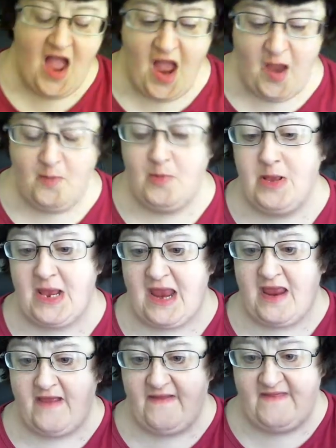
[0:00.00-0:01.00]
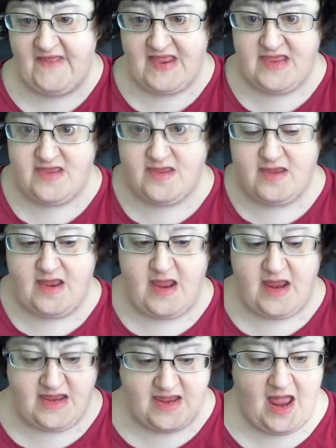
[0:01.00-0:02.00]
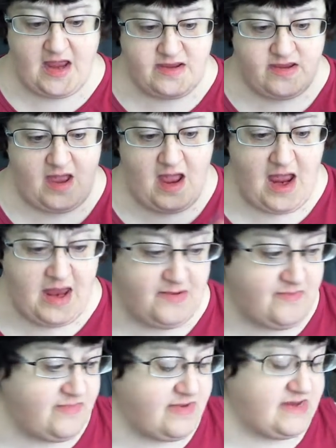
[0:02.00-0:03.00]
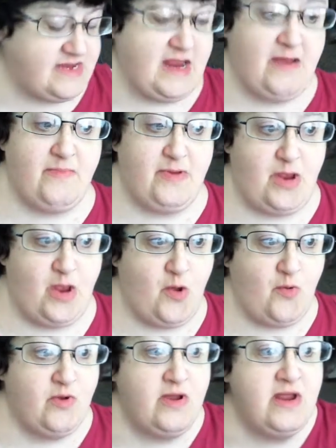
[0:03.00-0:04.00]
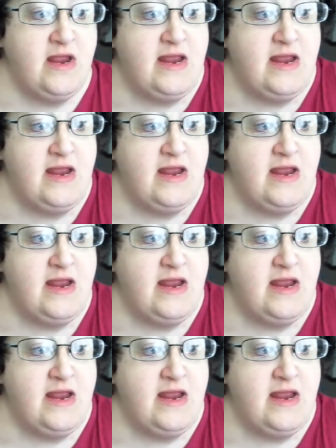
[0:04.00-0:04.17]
I will link this exact item down below